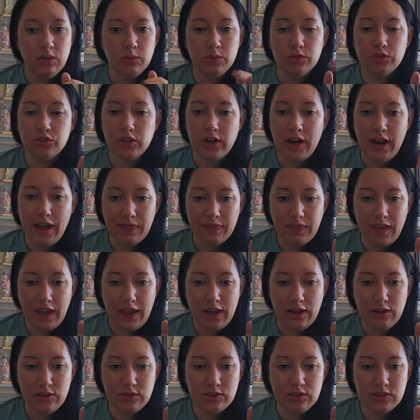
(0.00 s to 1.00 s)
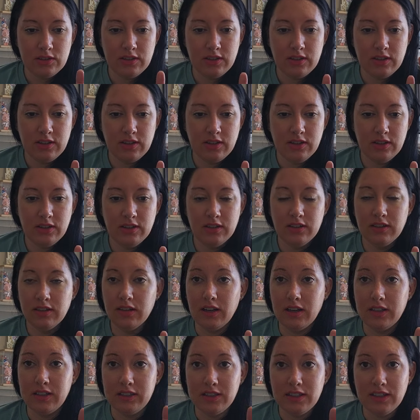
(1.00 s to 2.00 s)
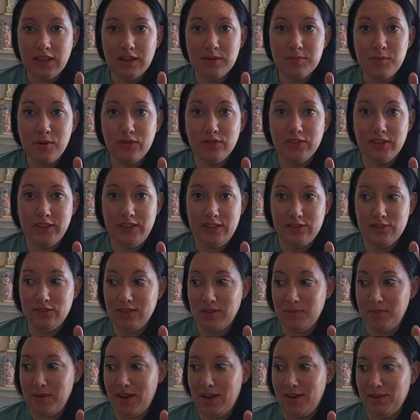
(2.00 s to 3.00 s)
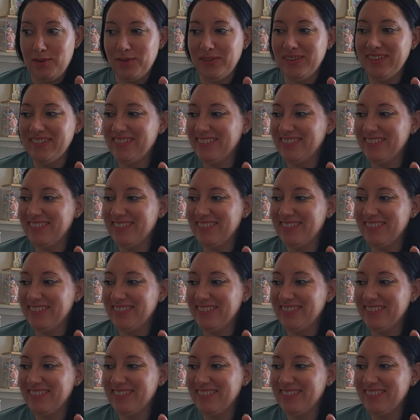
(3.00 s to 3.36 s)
which are at the house. I need to get them over here somehow.